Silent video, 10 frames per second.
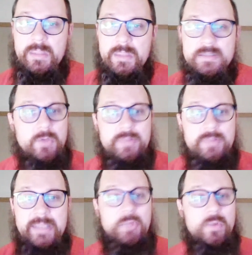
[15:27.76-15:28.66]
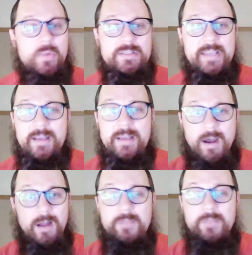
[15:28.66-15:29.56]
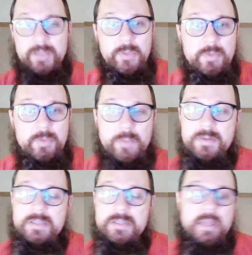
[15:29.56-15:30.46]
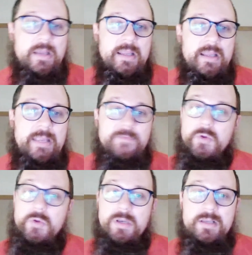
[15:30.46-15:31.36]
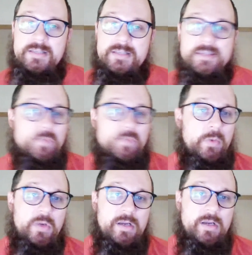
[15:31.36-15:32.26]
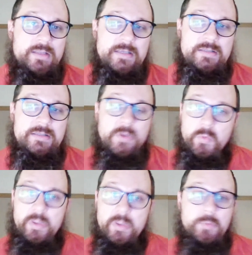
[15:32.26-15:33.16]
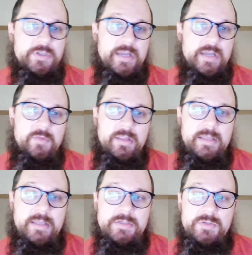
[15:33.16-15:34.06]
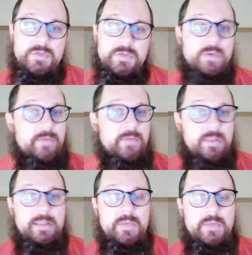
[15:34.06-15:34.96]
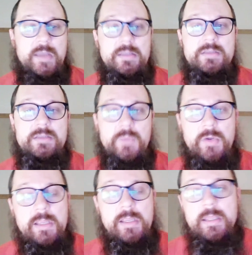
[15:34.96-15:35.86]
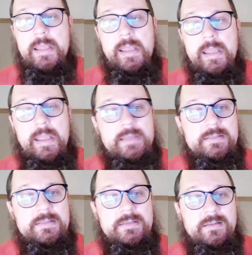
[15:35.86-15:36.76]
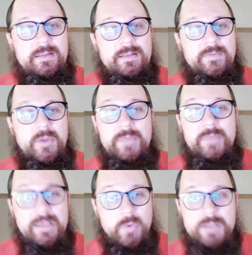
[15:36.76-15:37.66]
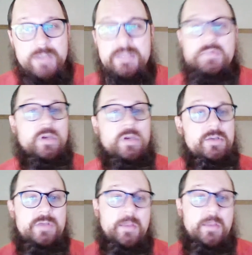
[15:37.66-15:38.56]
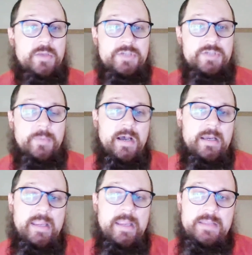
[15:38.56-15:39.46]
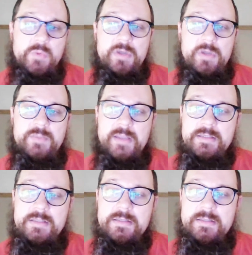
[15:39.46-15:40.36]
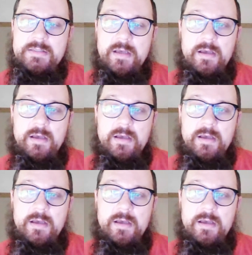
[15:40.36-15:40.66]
So thank you once again, all of the community members. If you didn't exist, we wouldn't exist. So we really appreciate everything that you do and everything that you add to this community. And if you have any questions, I'm gonna jump on a Twitter Spaces